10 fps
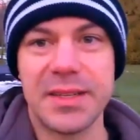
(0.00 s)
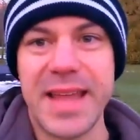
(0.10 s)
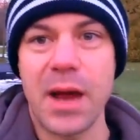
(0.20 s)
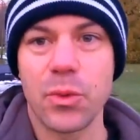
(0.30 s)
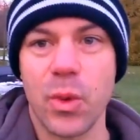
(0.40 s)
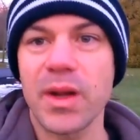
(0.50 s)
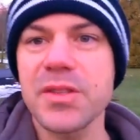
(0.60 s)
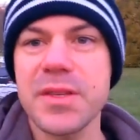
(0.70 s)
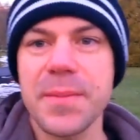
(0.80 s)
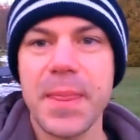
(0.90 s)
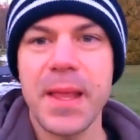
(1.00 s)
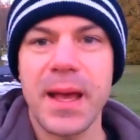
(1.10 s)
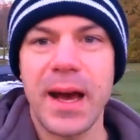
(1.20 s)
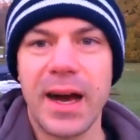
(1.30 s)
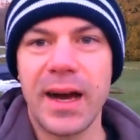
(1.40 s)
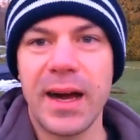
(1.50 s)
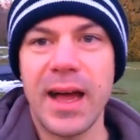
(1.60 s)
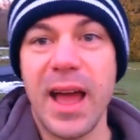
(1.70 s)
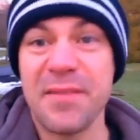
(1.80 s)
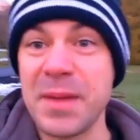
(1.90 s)
downwards
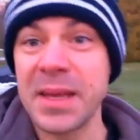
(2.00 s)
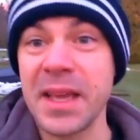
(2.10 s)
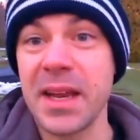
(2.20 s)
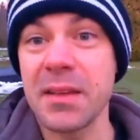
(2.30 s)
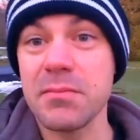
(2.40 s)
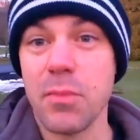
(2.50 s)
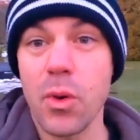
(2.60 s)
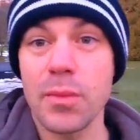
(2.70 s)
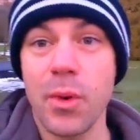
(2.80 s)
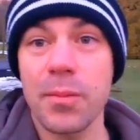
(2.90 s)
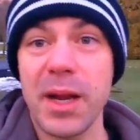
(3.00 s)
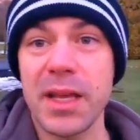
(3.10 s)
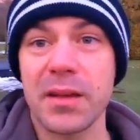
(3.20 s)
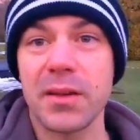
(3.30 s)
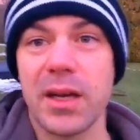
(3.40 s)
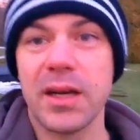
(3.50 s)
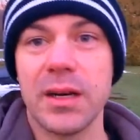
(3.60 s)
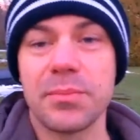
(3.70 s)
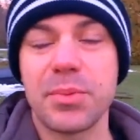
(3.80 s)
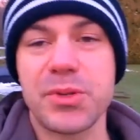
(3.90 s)
have been getting more and more money,
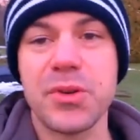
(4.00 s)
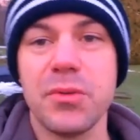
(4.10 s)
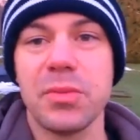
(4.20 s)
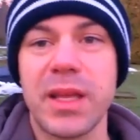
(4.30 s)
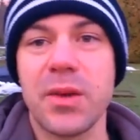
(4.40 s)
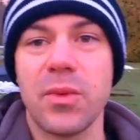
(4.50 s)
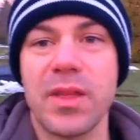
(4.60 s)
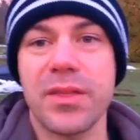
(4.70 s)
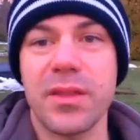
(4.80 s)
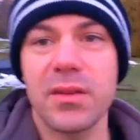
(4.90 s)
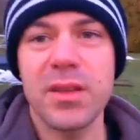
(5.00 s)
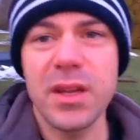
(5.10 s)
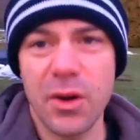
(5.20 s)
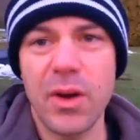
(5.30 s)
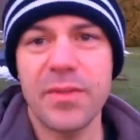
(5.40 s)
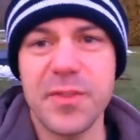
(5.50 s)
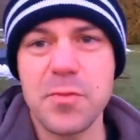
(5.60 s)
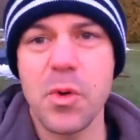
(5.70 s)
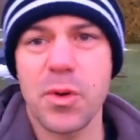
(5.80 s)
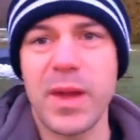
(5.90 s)
presumably with, you know, a few
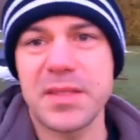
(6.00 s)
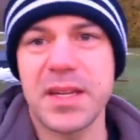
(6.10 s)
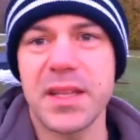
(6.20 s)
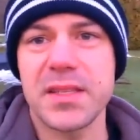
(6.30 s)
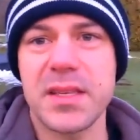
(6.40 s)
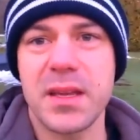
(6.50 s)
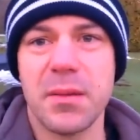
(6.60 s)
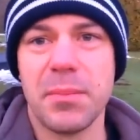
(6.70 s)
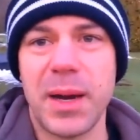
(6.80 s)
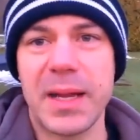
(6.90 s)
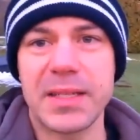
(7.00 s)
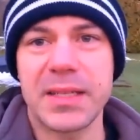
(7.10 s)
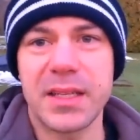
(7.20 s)
more residents, but